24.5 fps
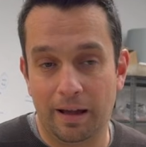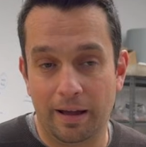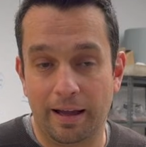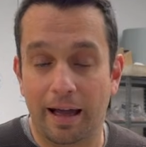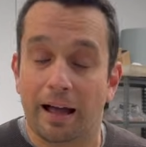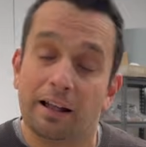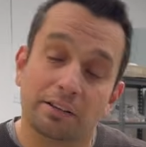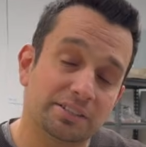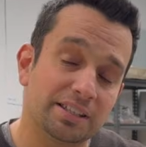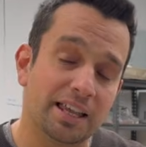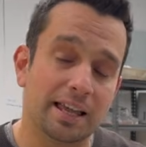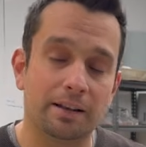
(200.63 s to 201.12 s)

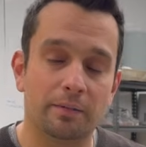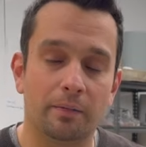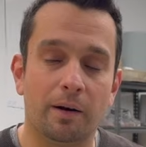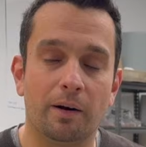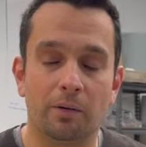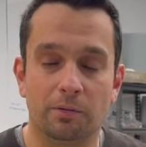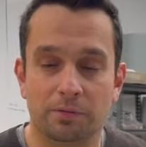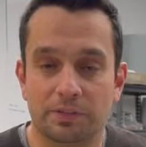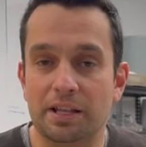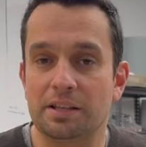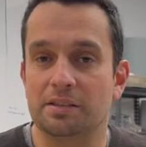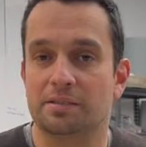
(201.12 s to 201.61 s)
I'd say,
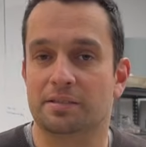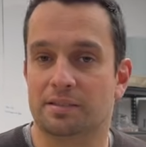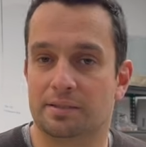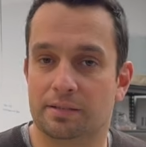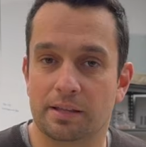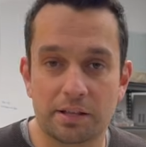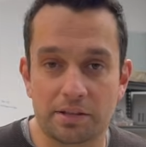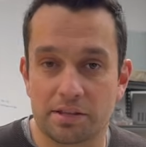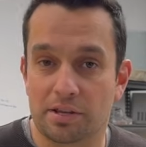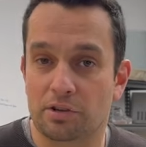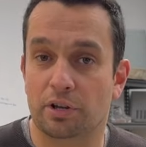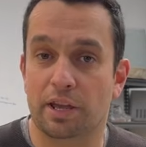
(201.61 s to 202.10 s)
well, that's
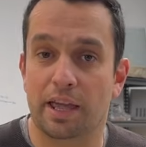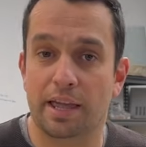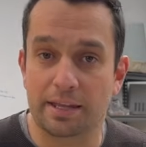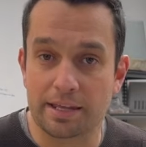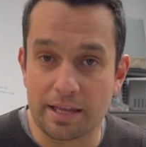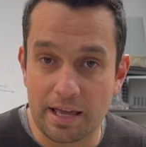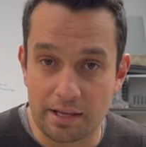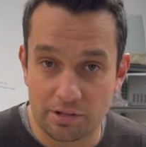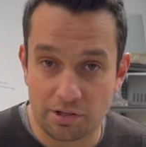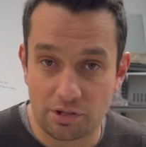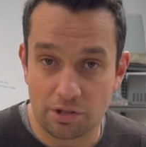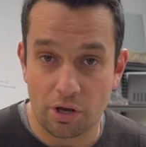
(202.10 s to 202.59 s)
okay,
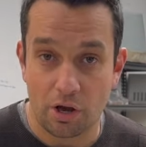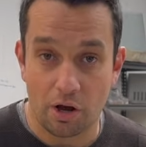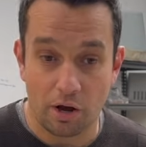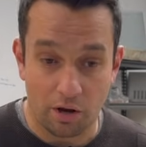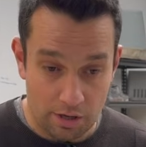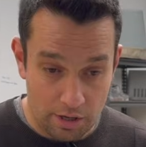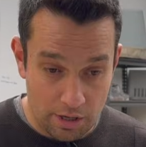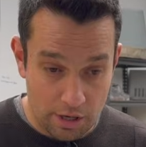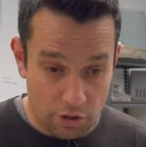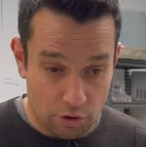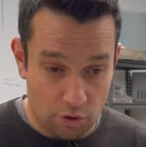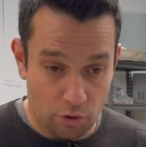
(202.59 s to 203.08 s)
yes.
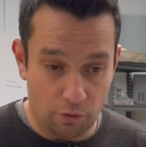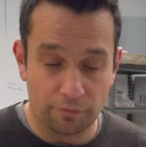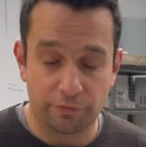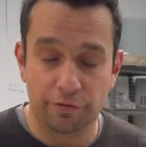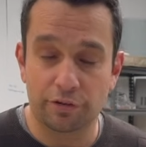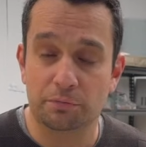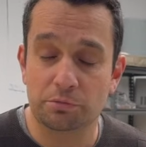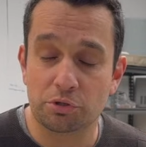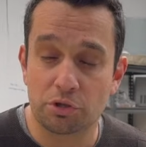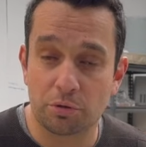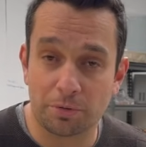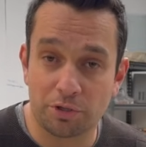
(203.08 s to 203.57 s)
So
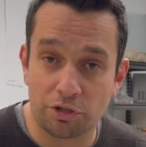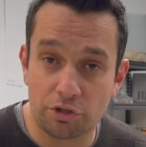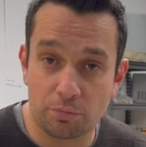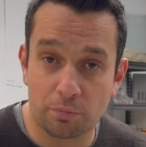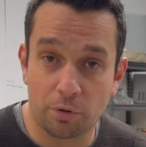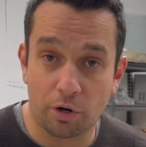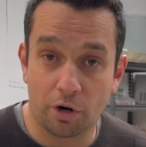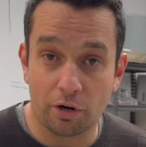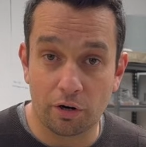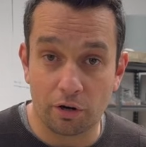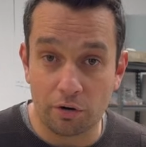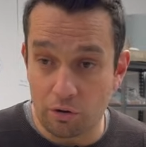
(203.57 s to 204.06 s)
confirm to me
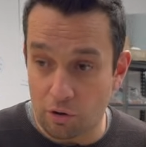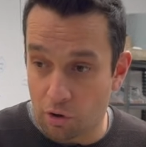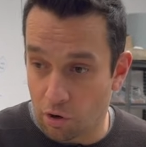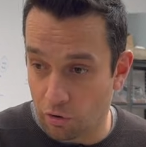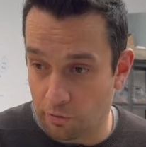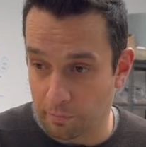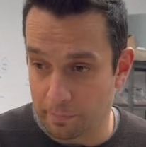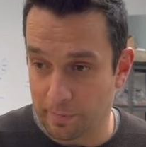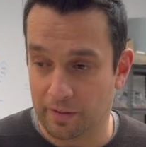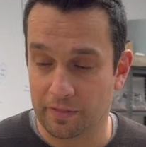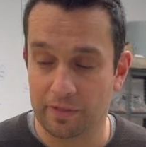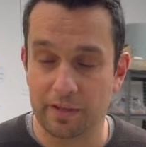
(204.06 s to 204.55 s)
tomorrow.
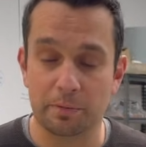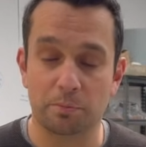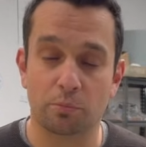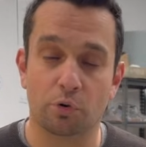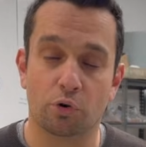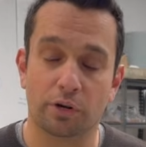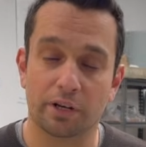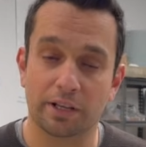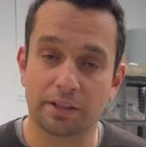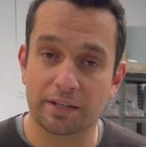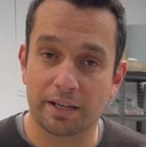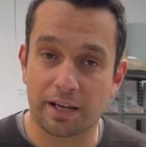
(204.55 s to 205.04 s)
On Monday
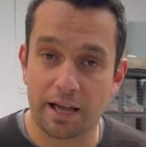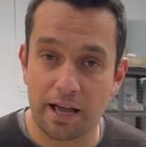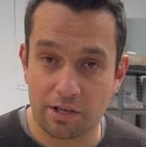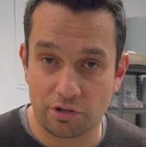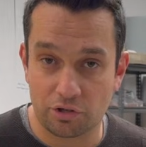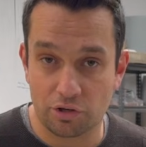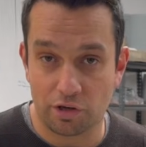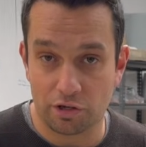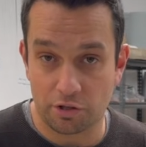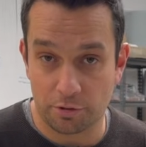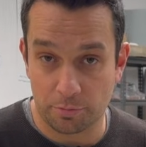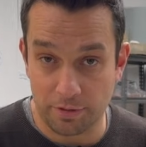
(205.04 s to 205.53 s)
morning, the guy's
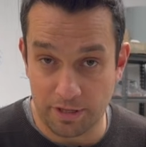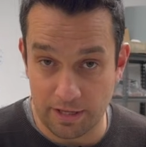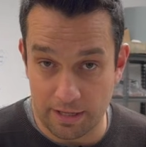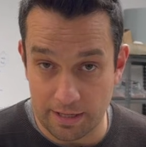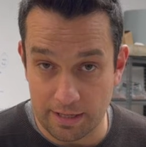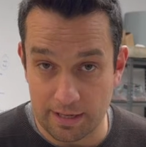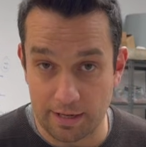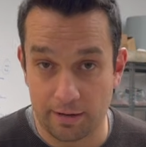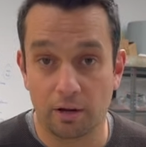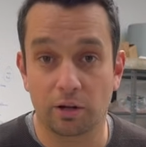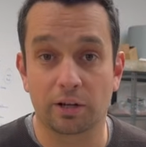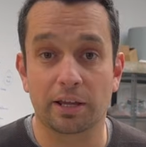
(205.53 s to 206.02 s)
going to be
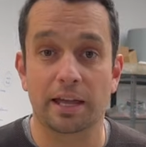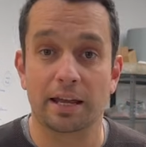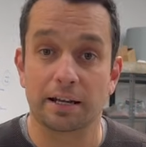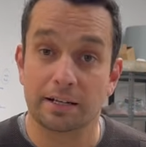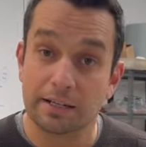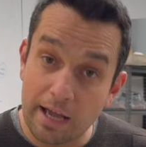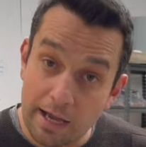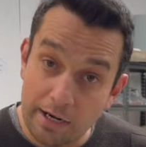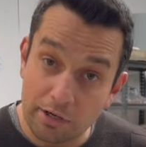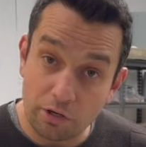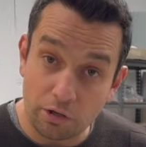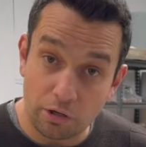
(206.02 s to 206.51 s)
here. Okay,
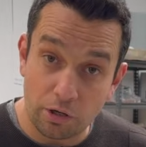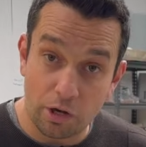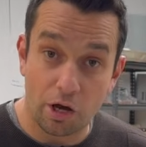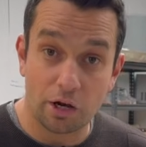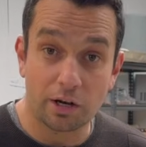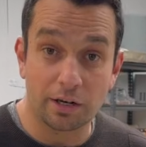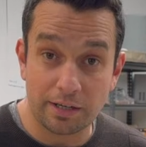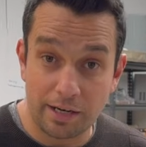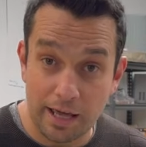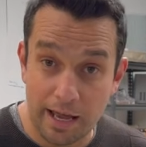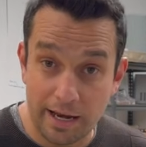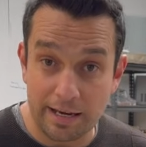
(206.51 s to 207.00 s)
9
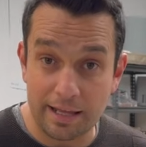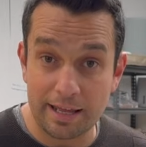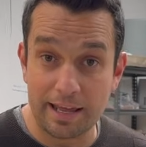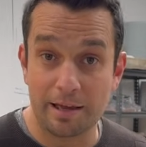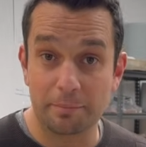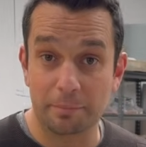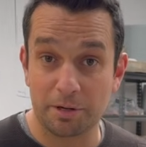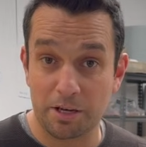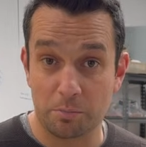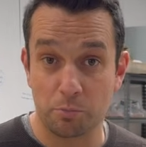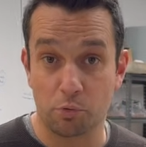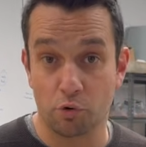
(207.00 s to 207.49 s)

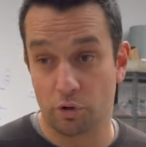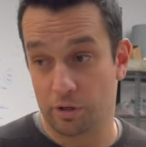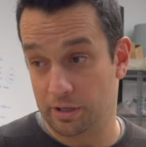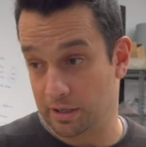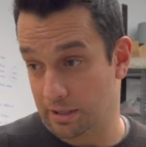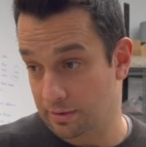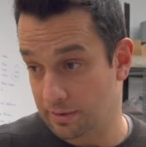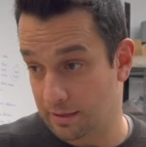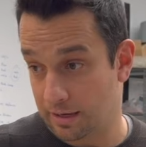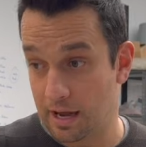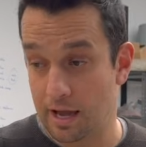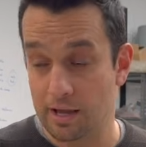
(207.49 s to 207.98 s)
a.m. in the
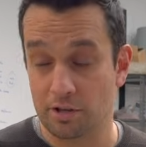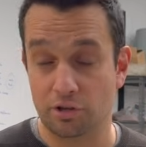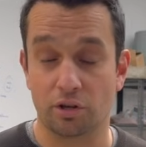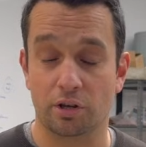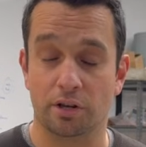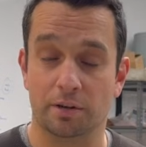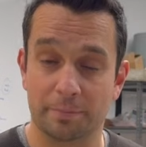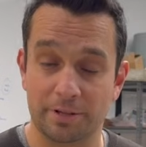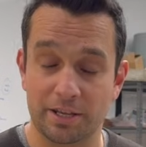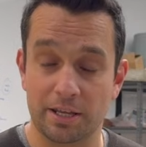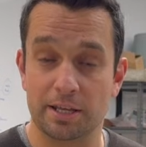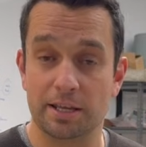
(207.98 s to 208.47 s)
morning, the guy's going
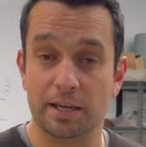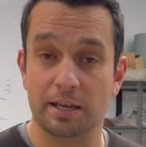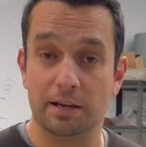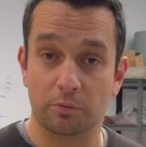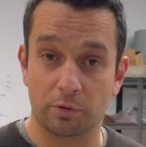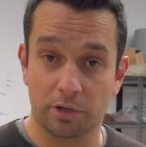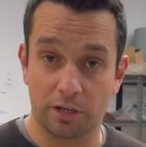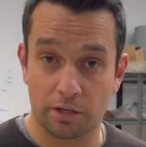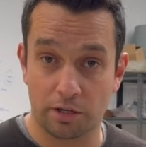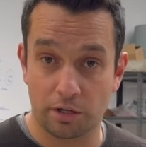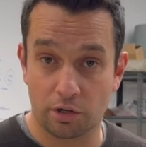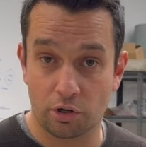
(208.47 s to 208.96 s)
to be here.
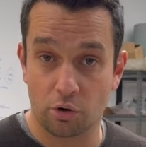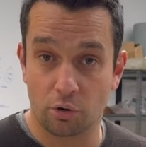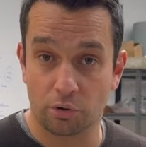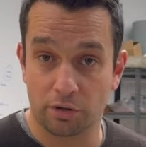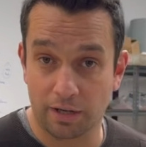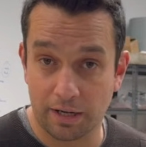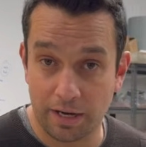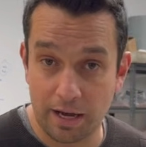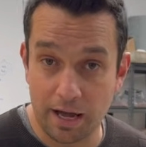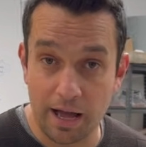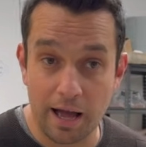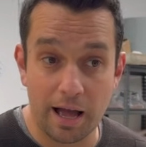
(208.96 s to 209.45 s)
We're going to code
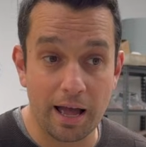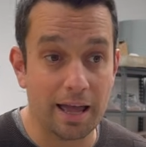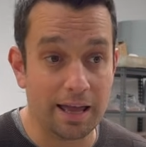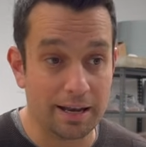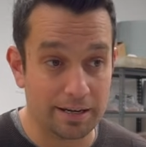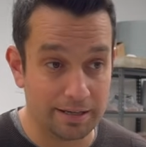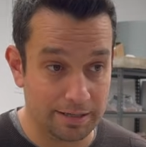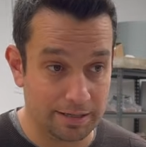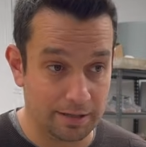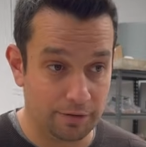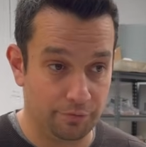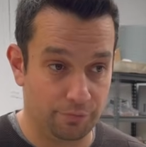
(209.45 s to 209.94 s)
the car,
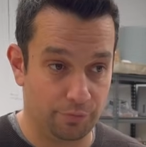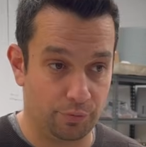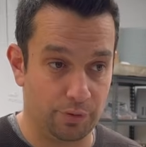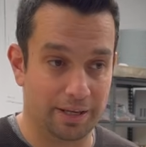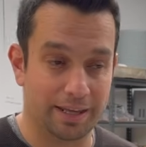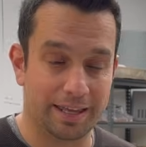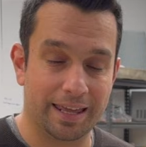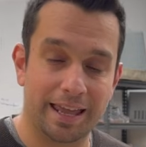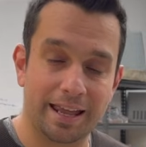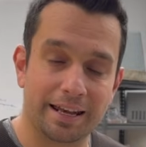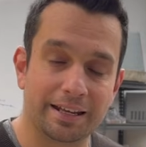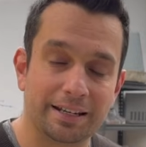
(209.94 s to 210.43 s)
and if we
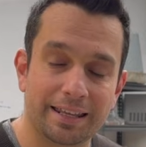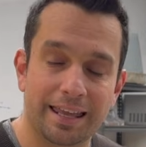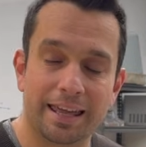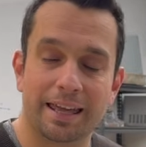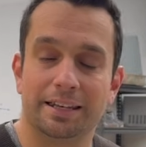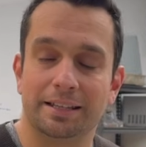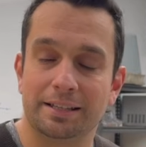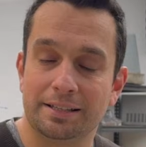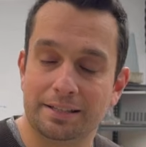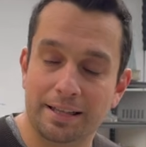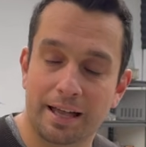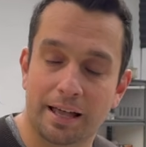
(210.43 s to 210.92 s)
can
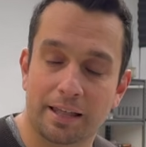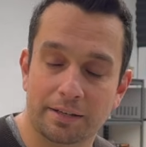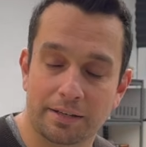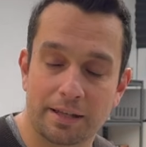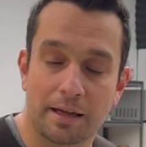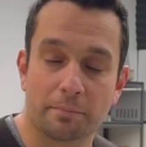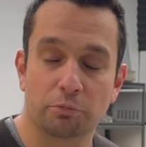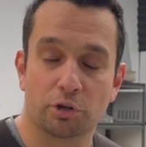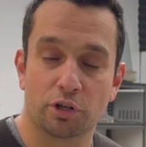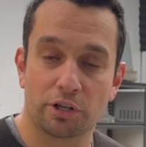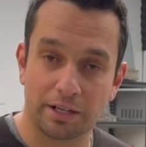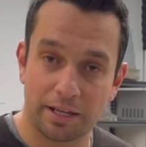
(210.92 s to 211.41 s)
get it done,
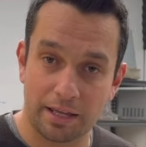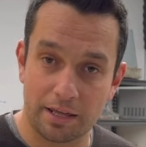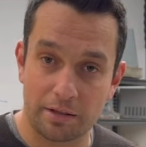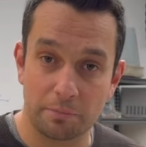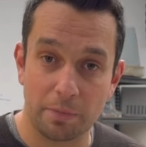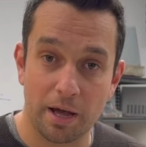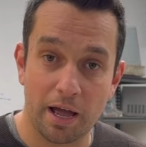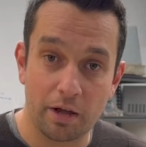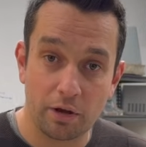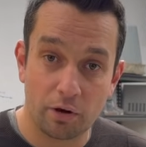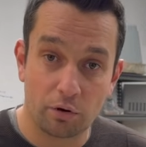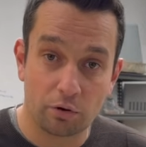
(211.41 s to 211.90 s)
I'm going to get
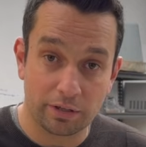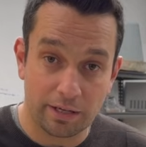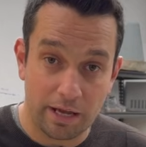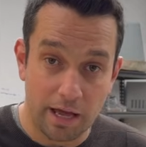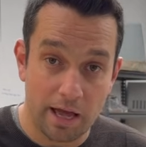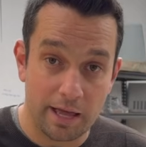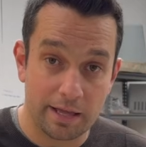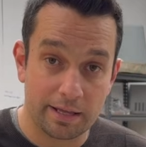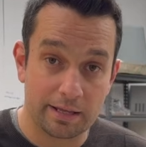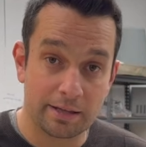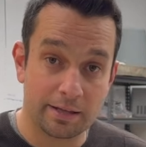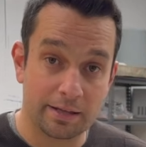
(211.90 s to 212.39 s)
my own
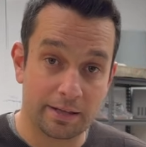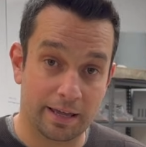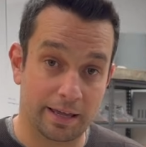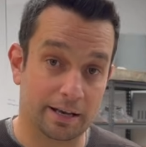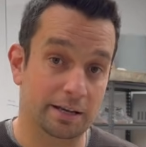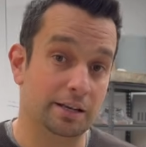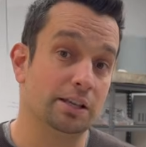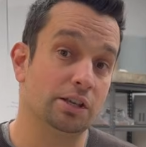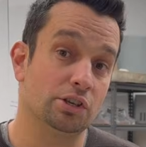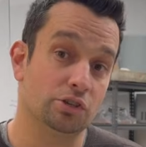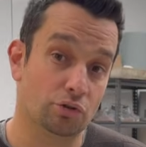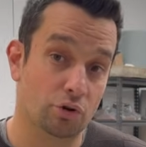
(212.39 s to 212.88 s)
guy,
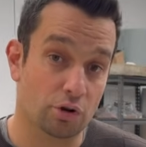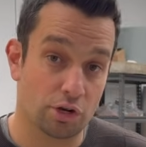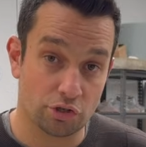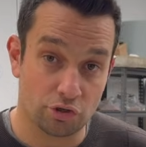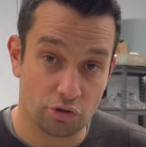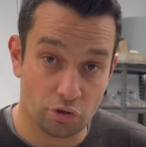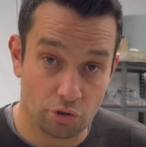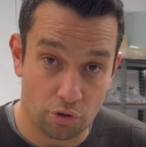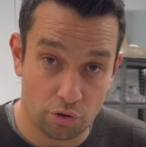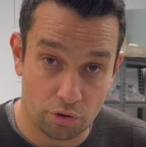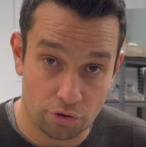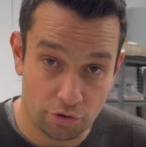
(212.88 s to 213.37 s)
and he's going
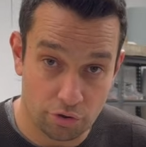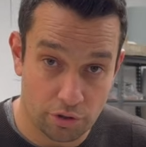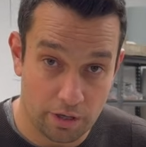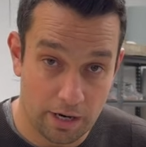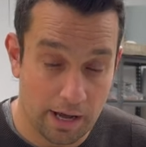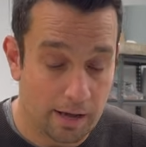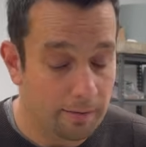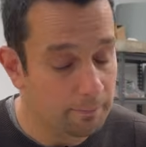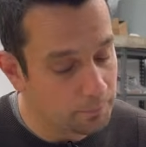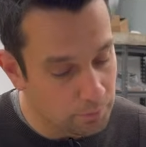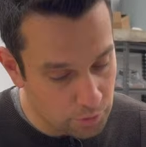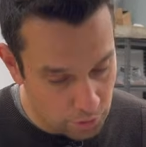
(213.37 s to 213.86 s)
to code your
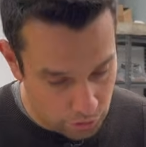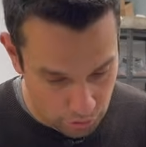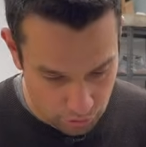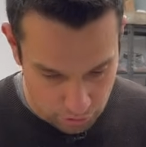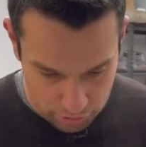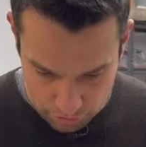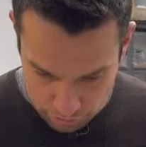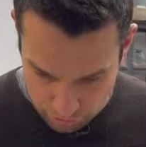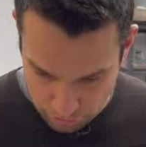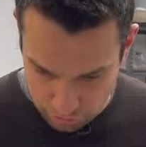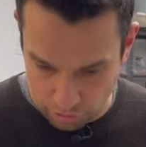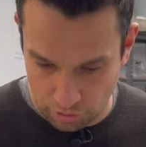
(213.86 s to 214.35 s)
car.
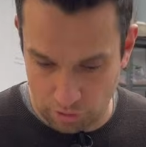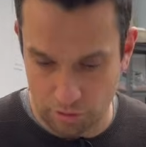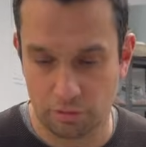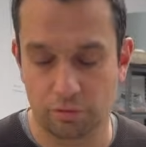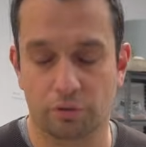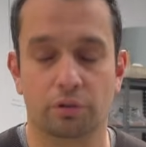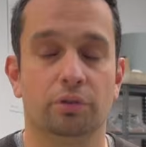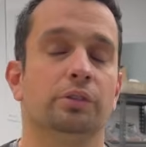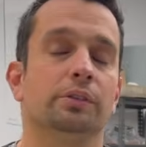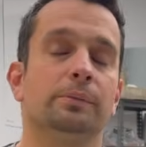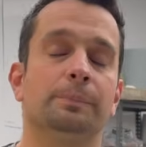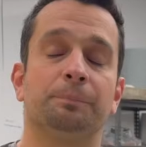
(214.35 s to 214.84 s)
Good, good,
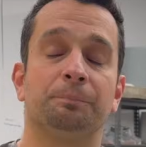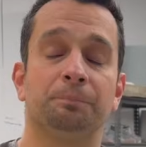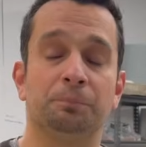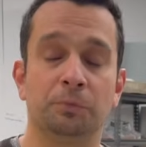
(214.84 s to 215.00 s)
good.